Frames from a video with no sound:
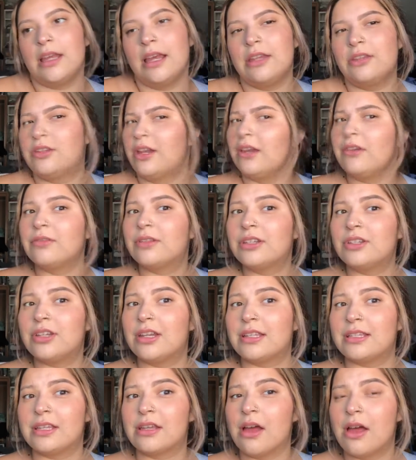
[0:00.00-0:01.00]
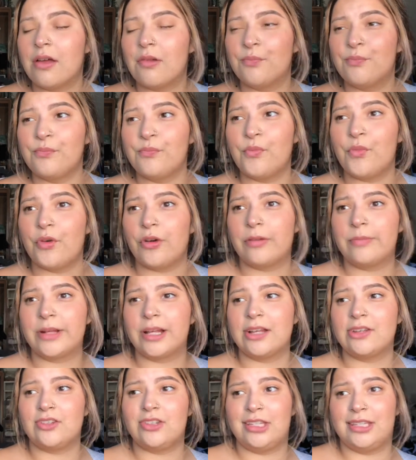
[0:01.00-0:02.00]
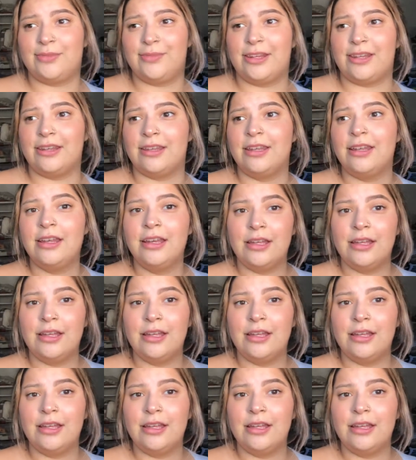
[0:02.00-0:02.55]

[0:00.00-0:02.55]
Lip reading: I don't think she does it more because she's been